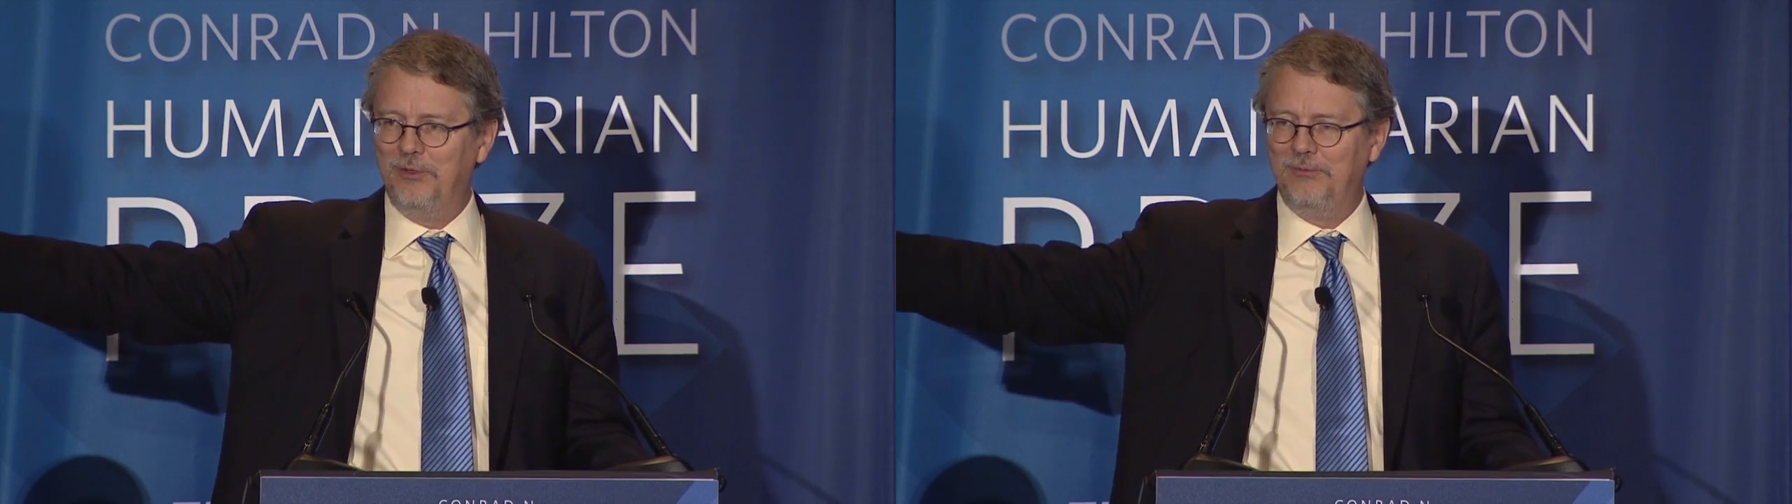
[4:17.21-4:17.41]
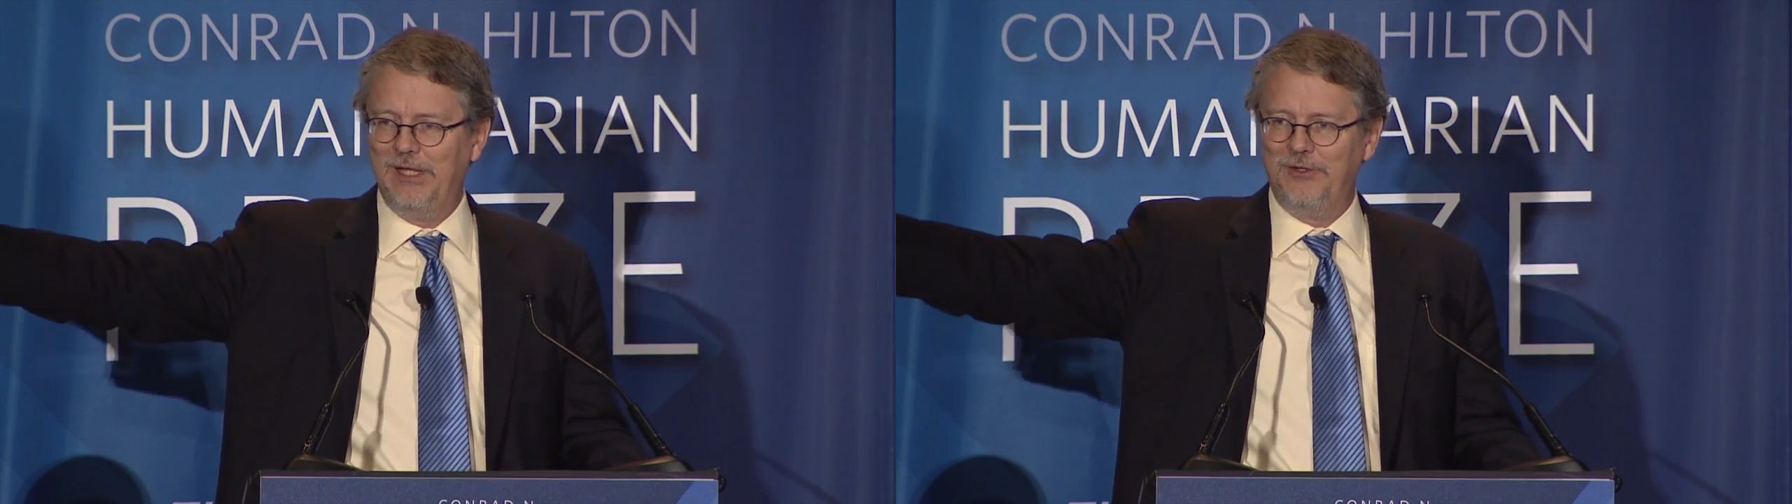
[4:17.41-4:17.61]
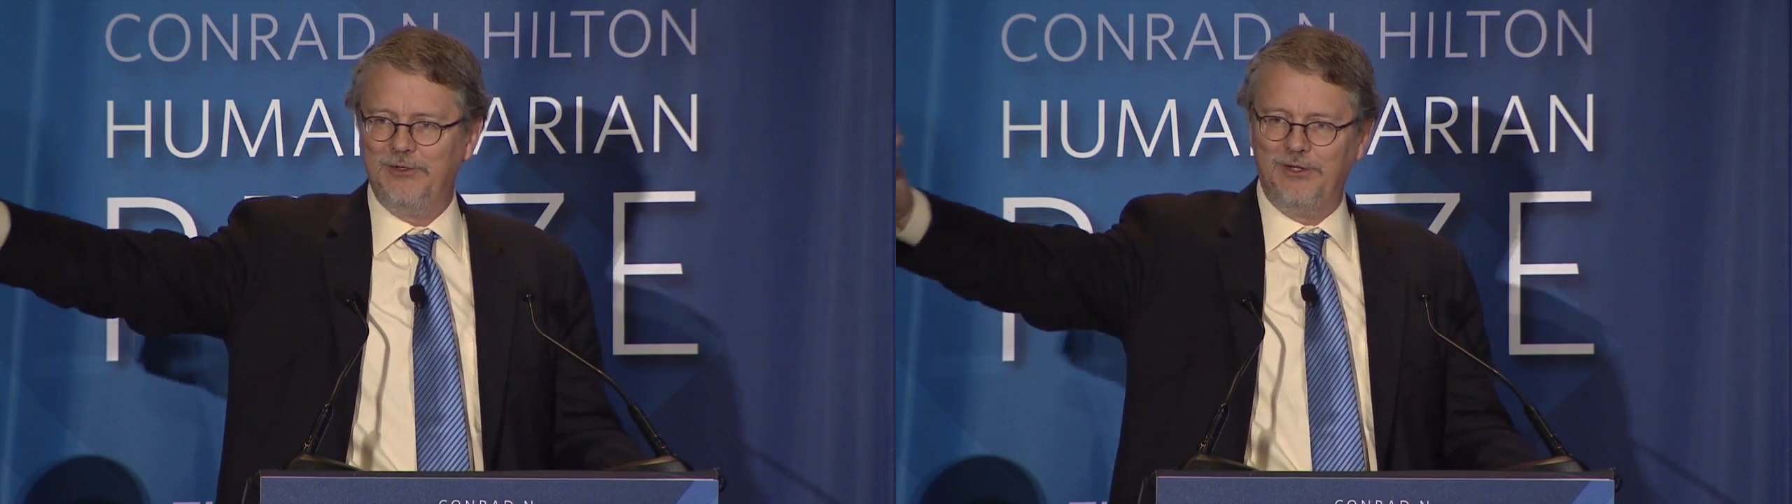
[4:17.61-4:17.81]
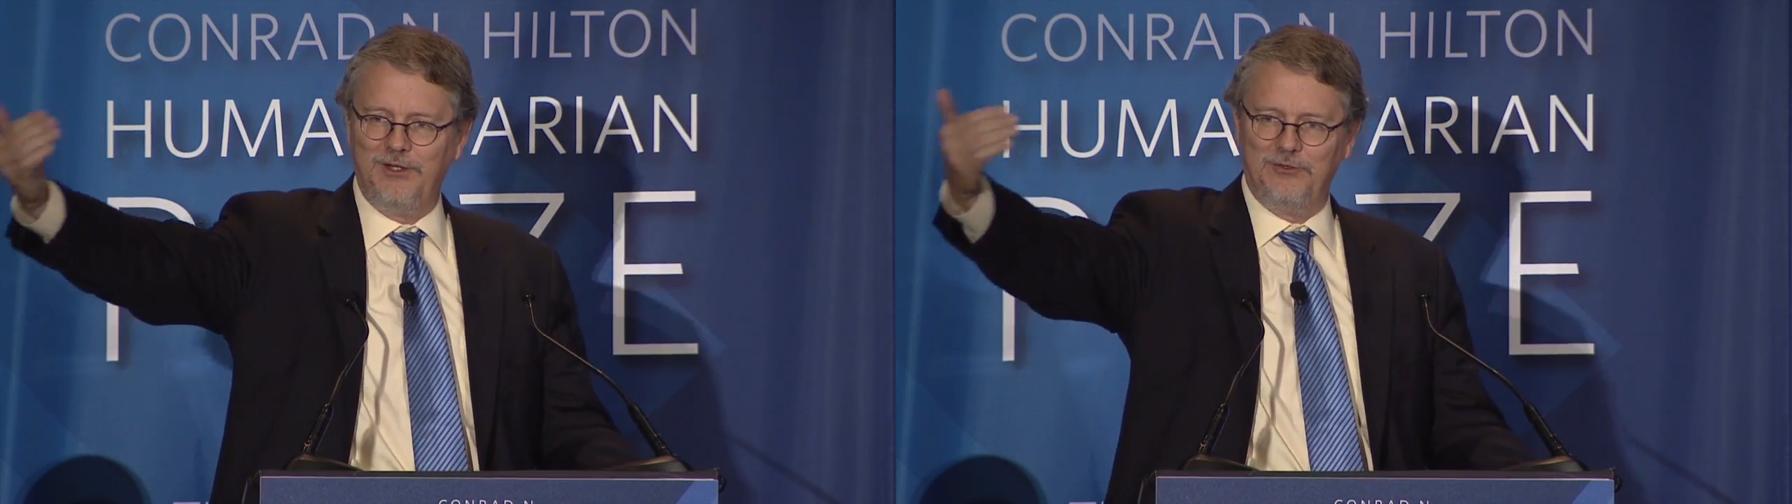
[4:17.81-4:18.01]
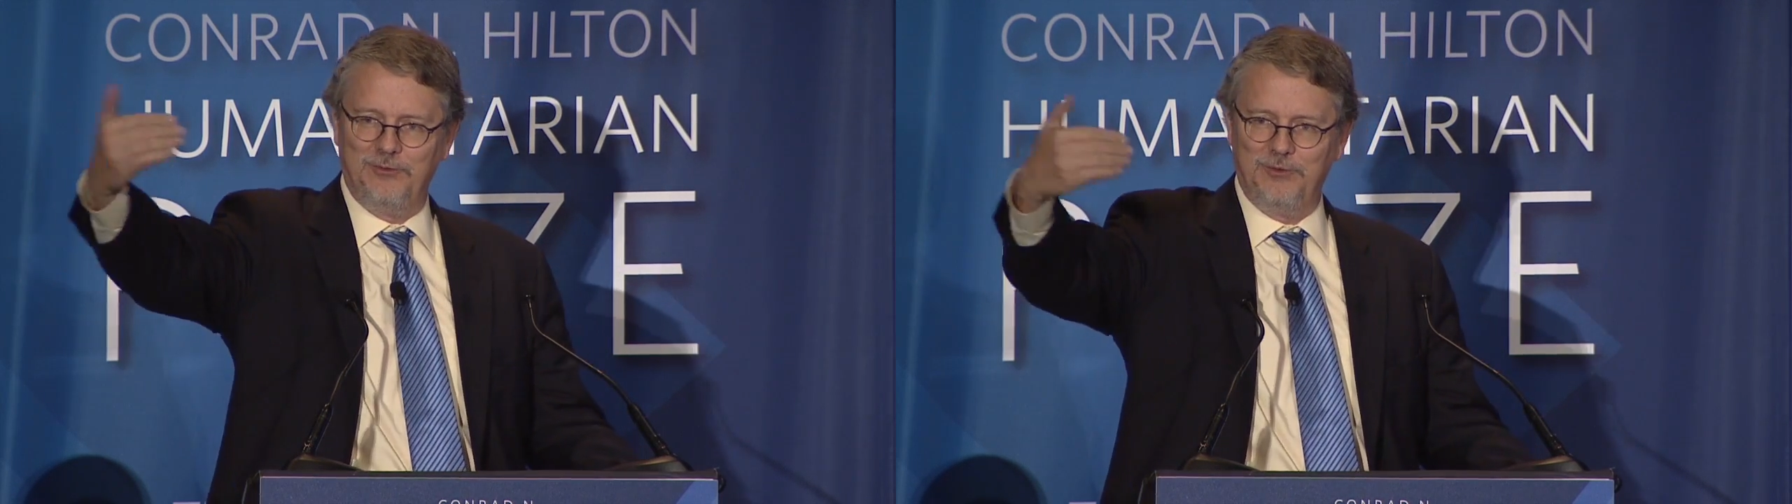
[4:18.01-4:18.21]

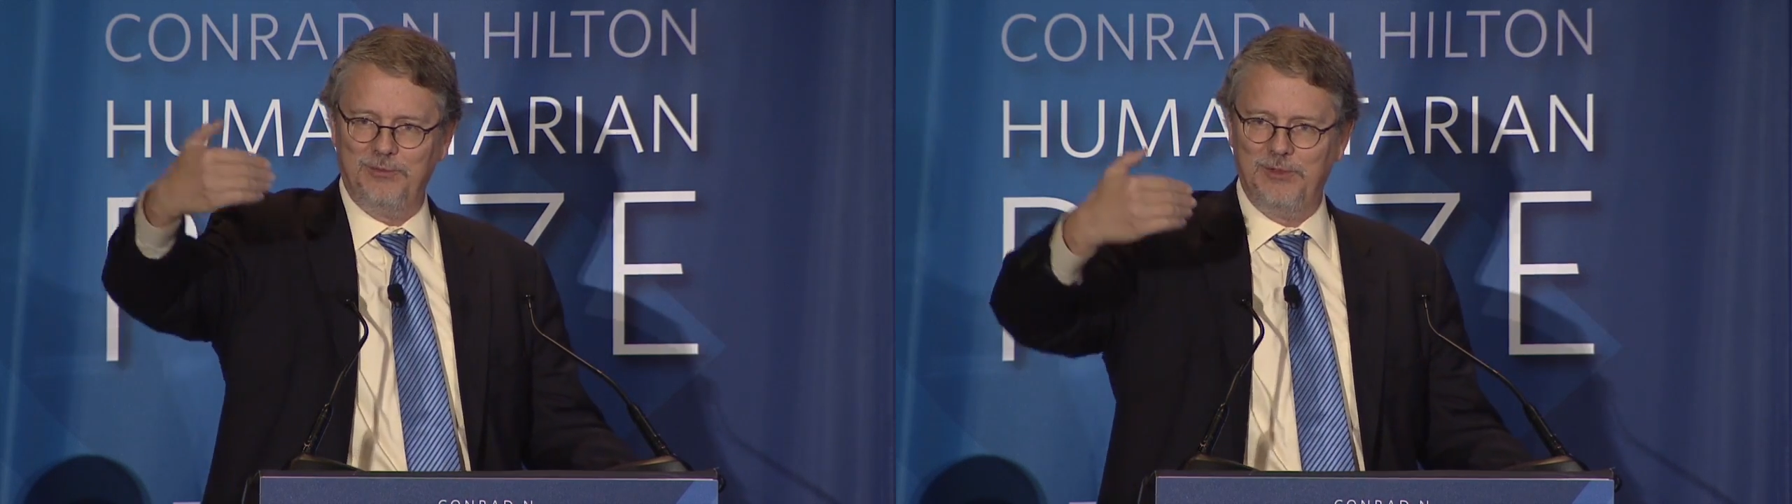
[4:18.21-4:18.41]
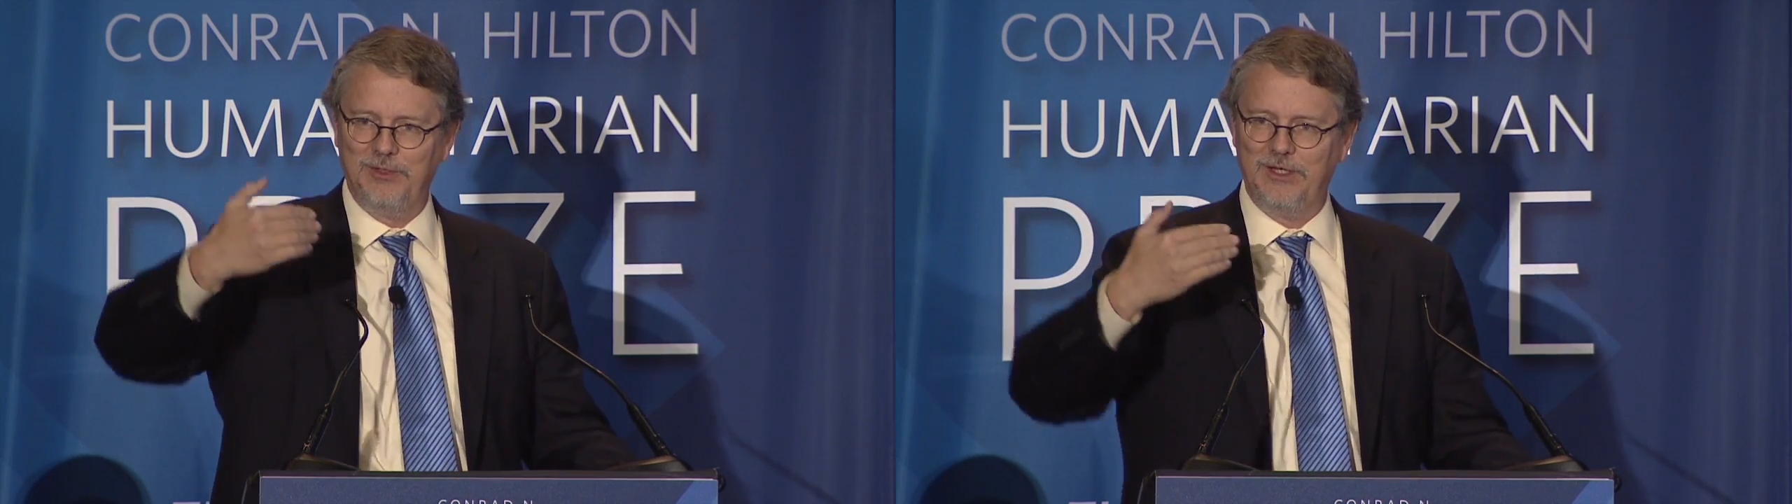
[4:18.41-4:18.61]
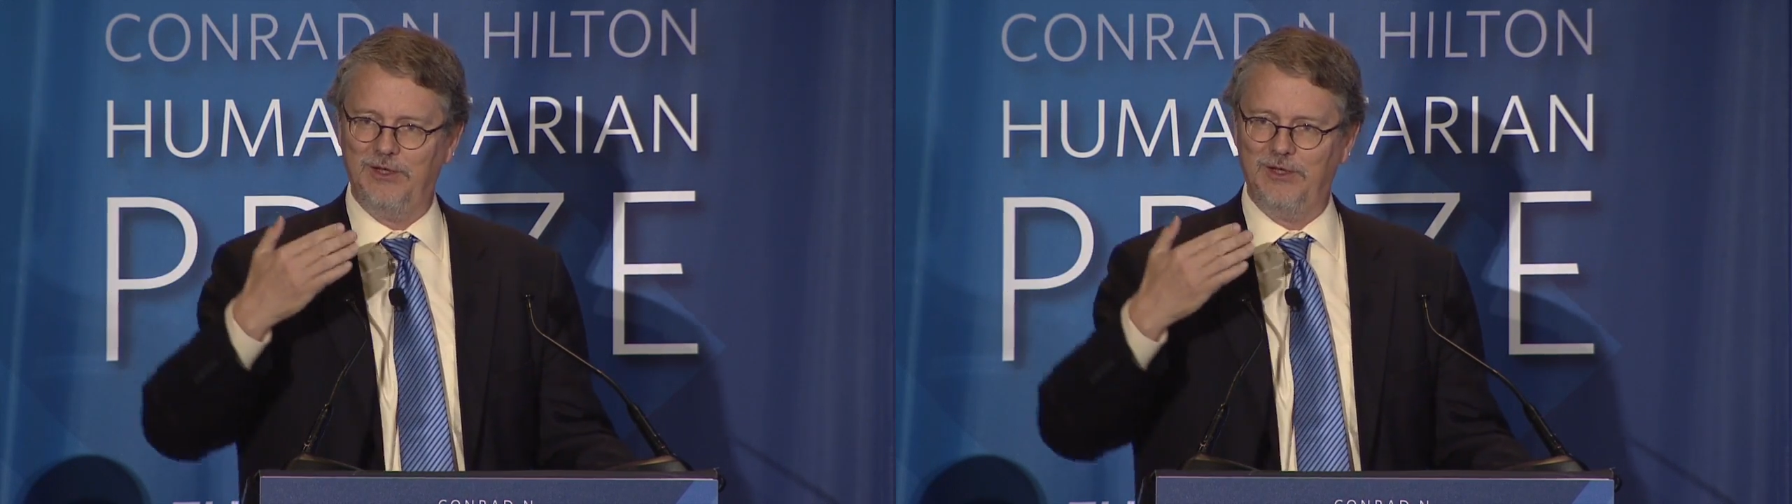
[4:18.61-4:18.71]
humanitarianism to public